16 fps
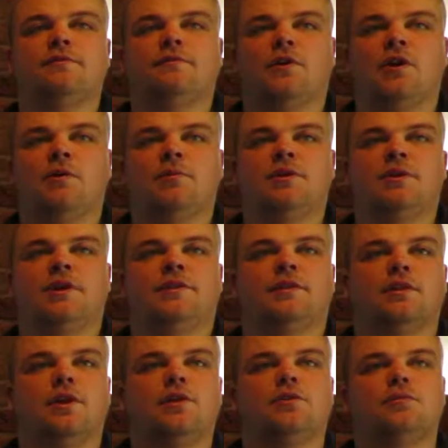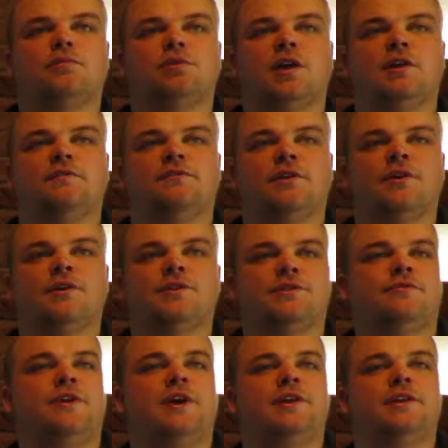environment and the local blood flow
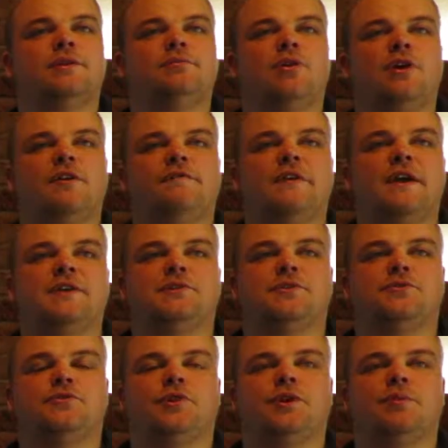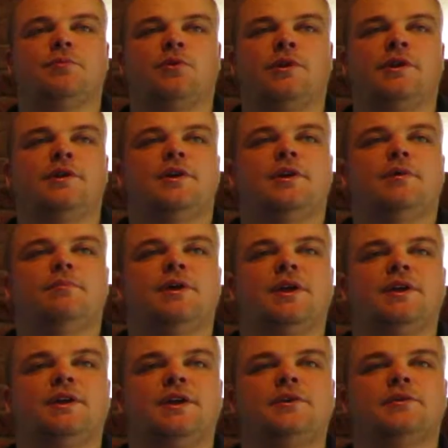surrounding the myofascial trigger point
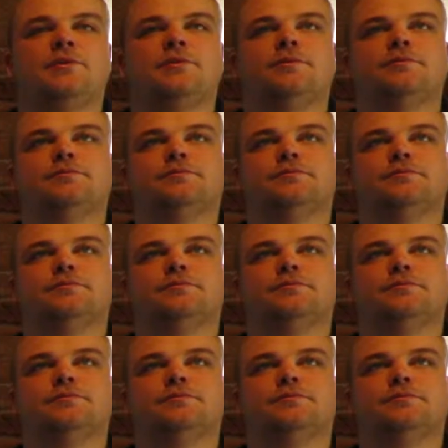being needled.